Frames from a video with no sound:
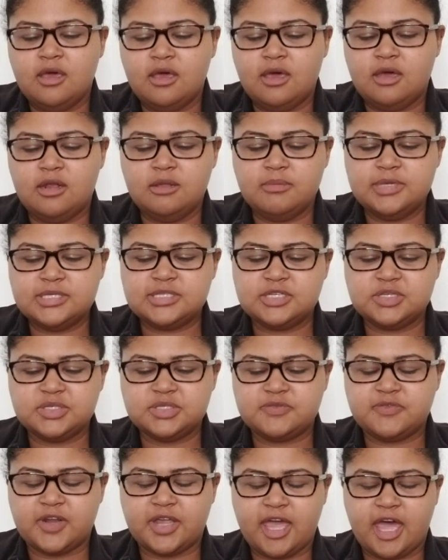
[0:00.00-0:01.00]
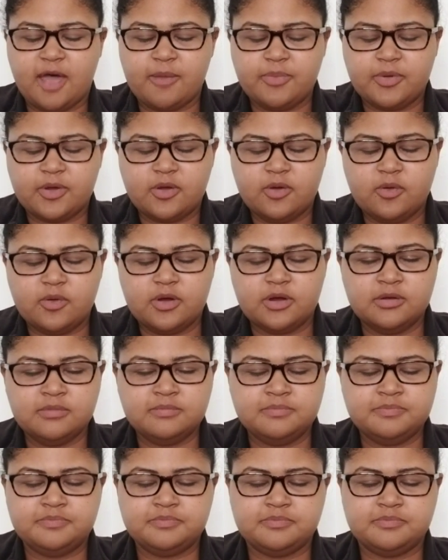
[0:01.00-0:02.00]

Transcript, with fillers: Any messages for Capricorn